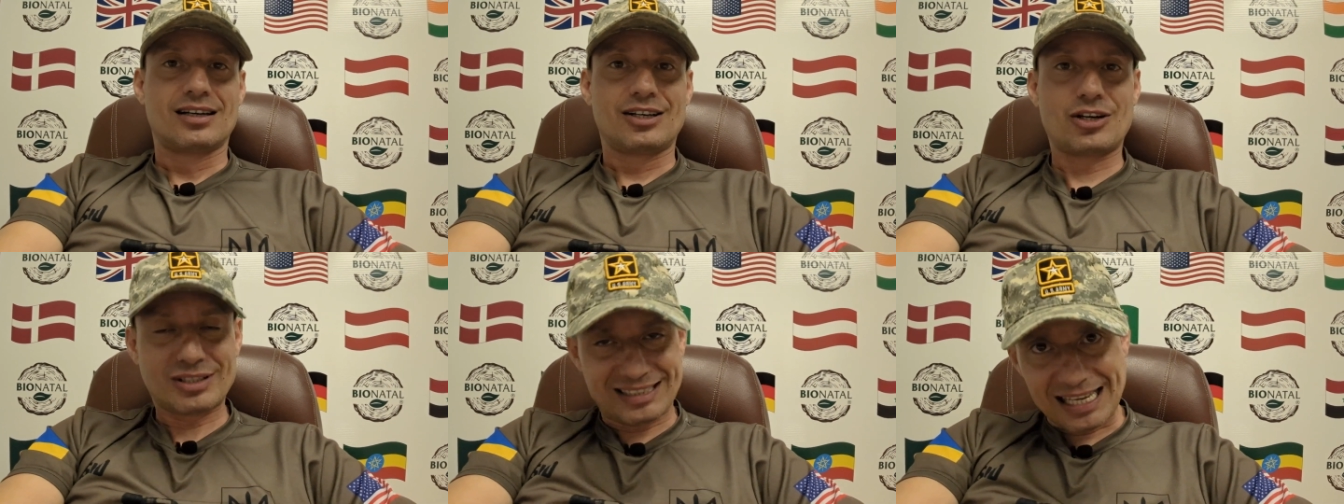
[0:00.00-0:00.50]

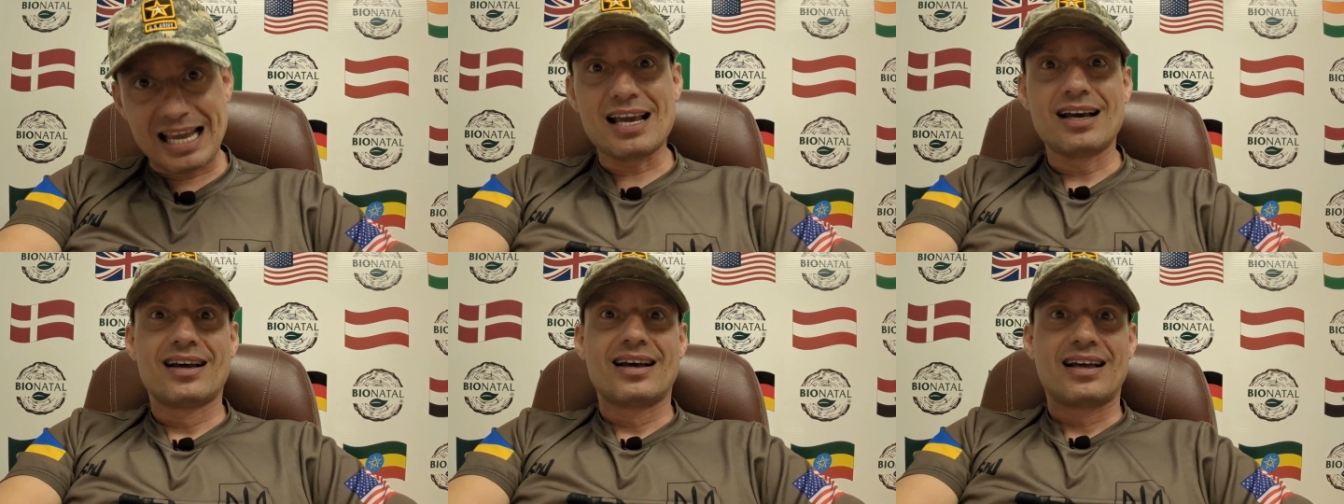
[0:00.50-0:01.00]
You
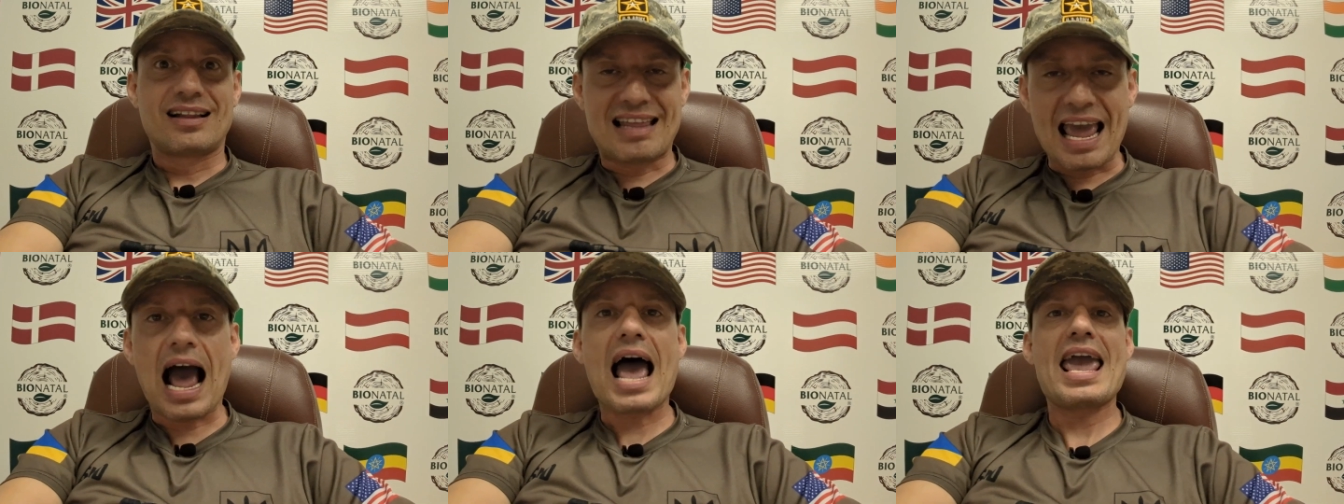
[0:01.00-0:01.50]
see,
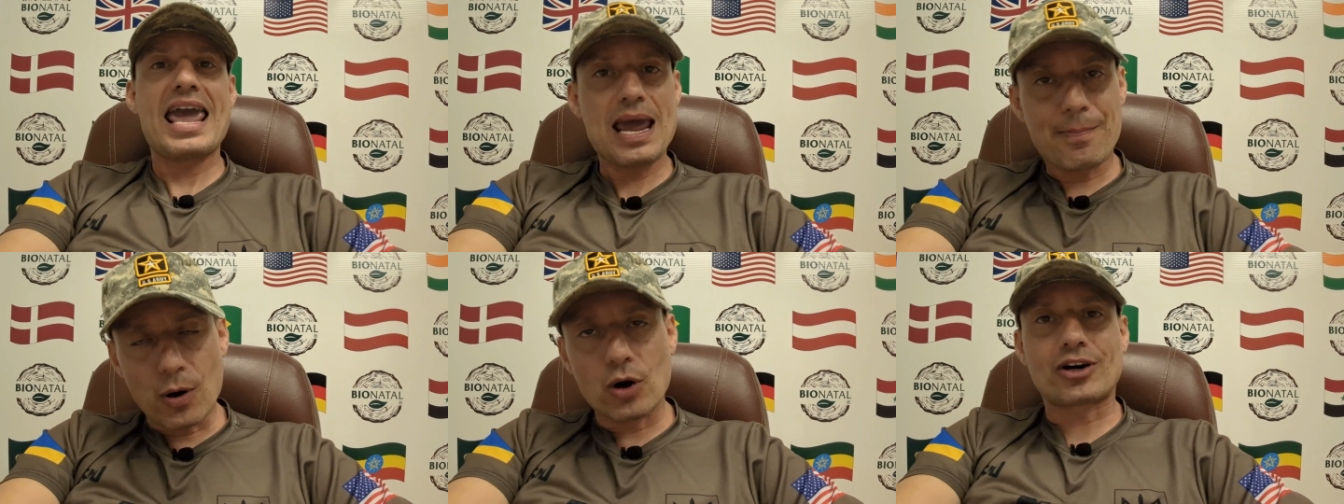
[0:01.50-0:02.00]
they are
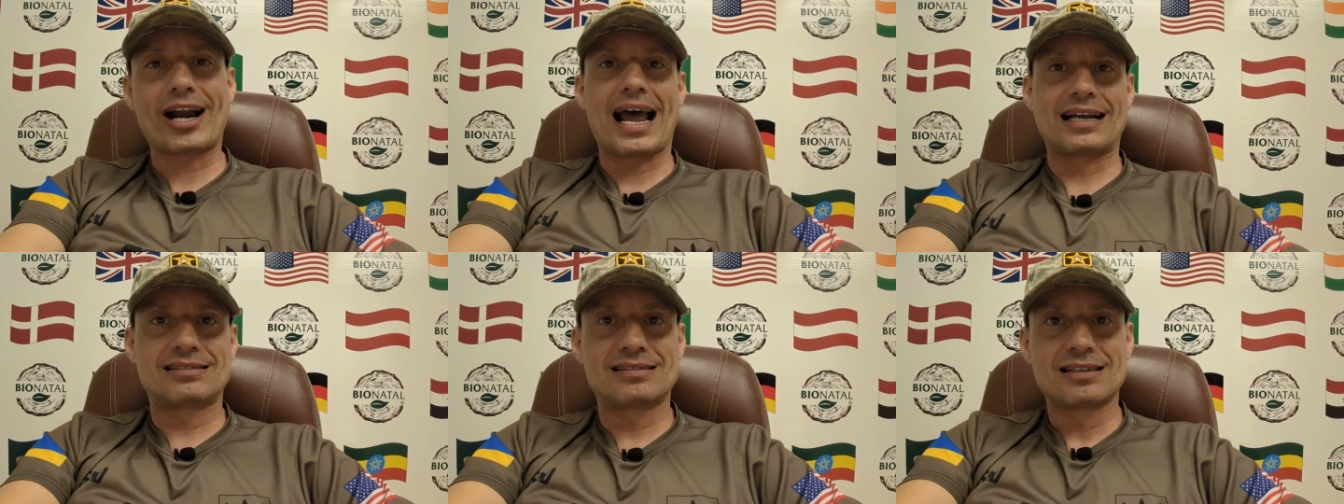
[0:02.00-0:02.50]

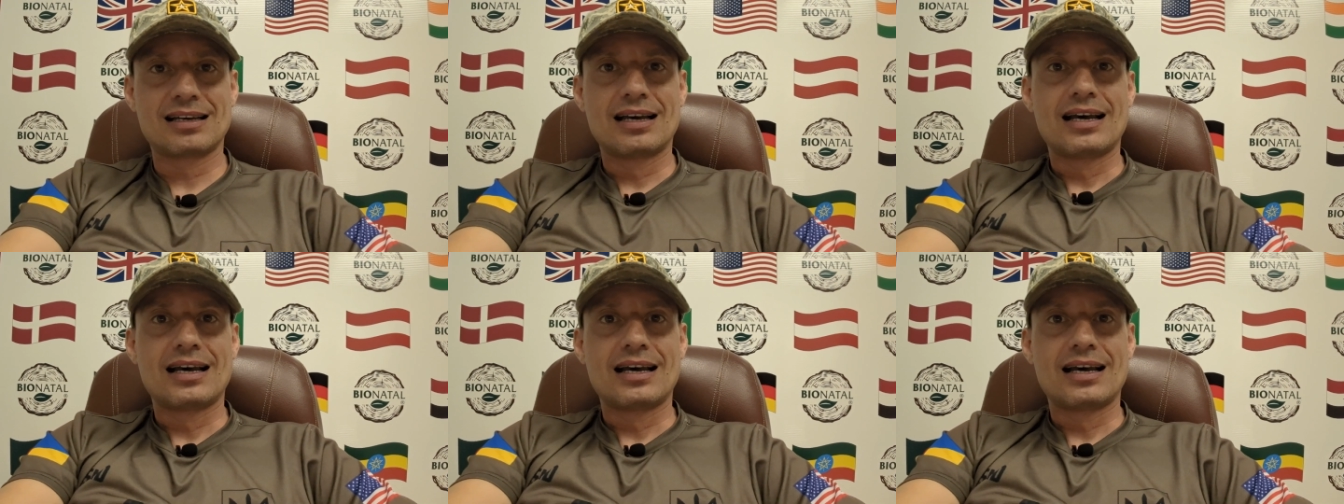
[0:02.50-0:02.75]
hypocrites.